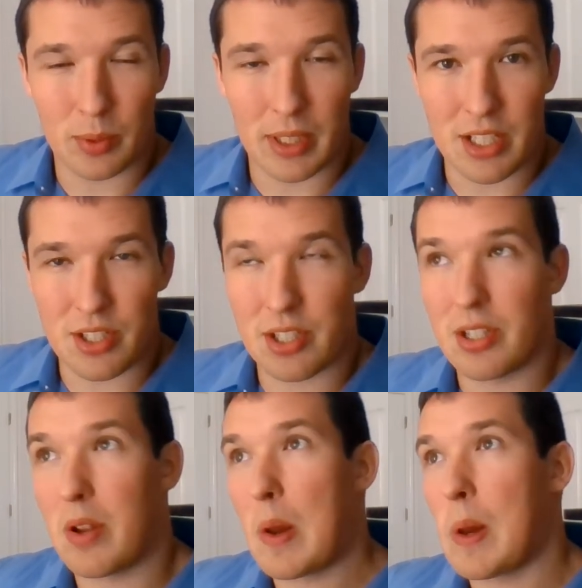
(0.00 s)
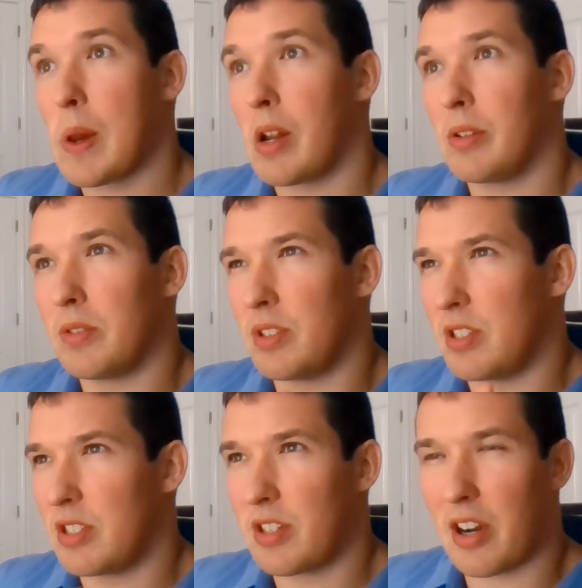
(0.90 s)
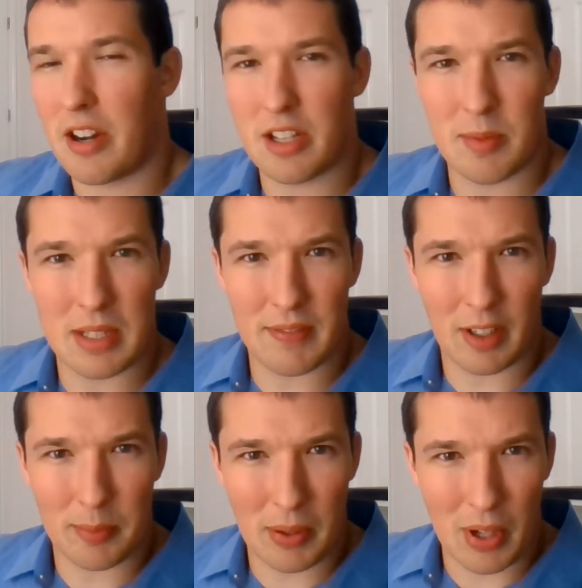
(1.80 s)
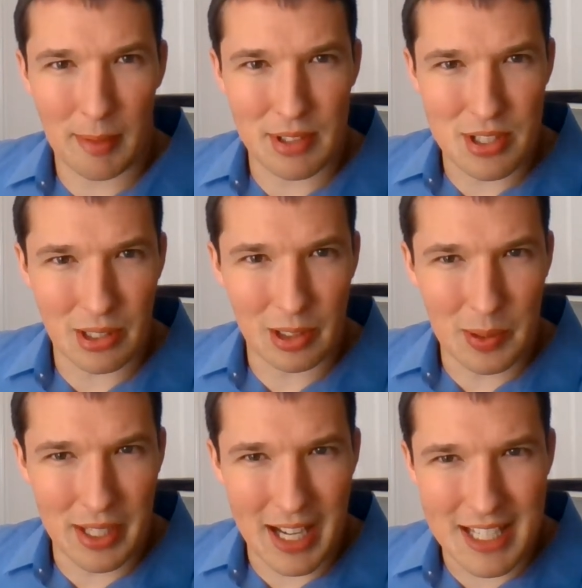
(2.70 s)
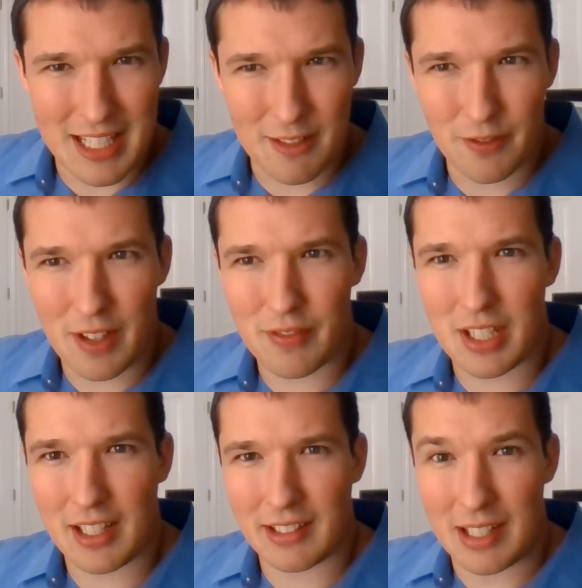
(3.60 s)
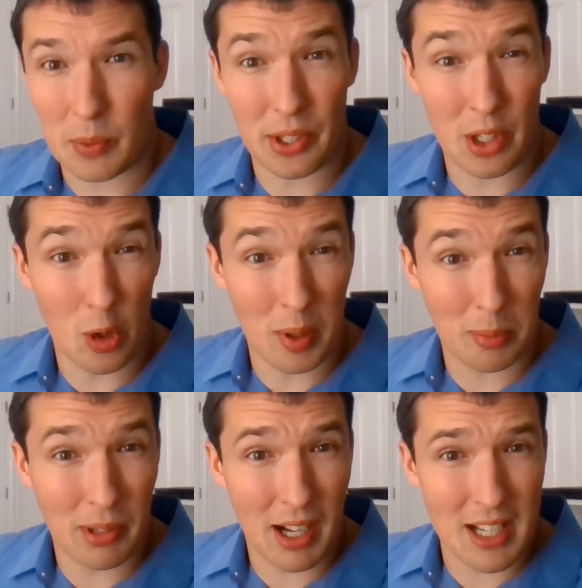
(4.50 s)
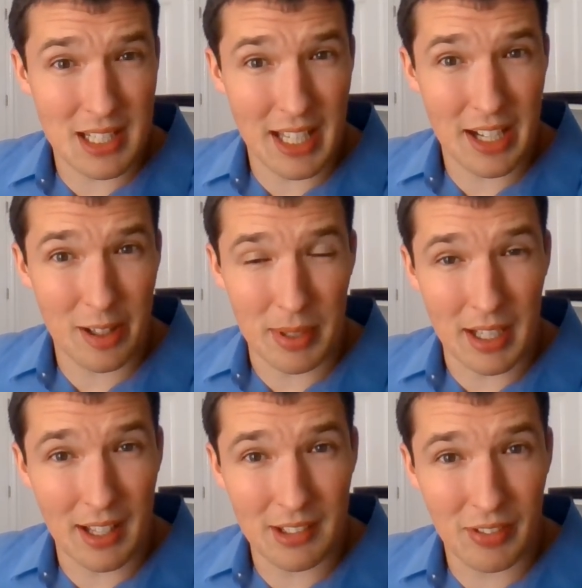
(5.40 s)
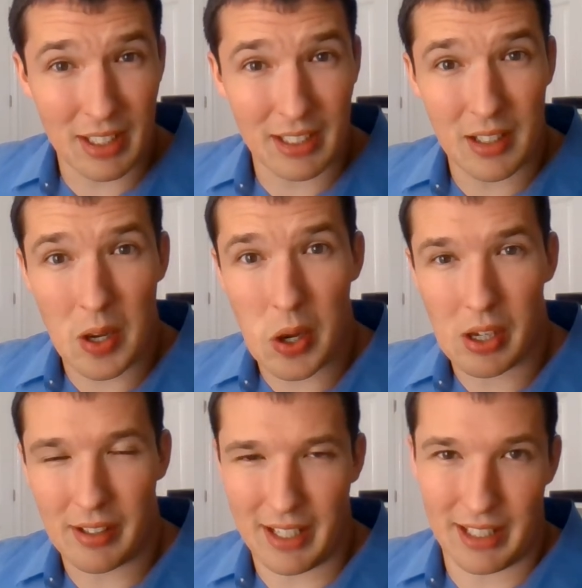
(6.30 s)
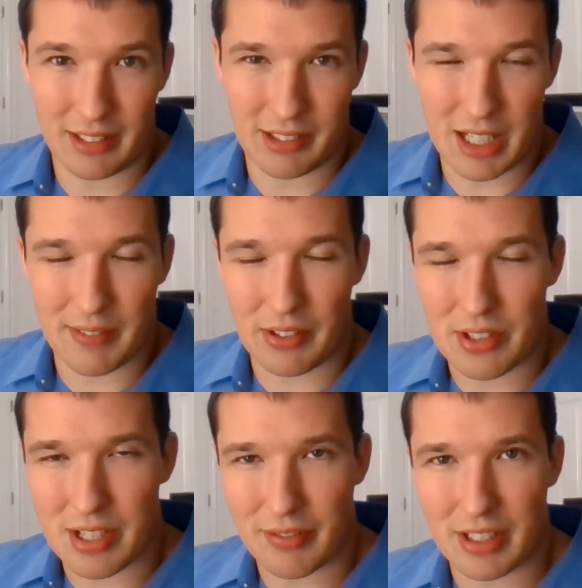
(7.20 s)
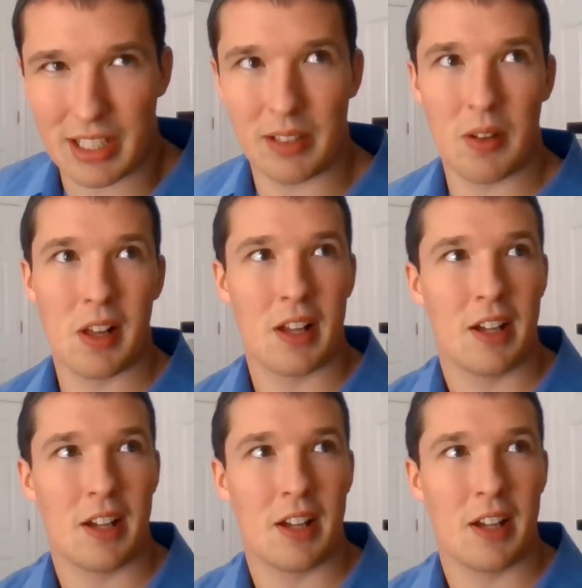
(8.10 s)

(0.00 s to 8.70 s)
which started to be developed by Robert Solow in the 1950s. He won the Nobel Prize later because of it, and a lot of other stuff he did.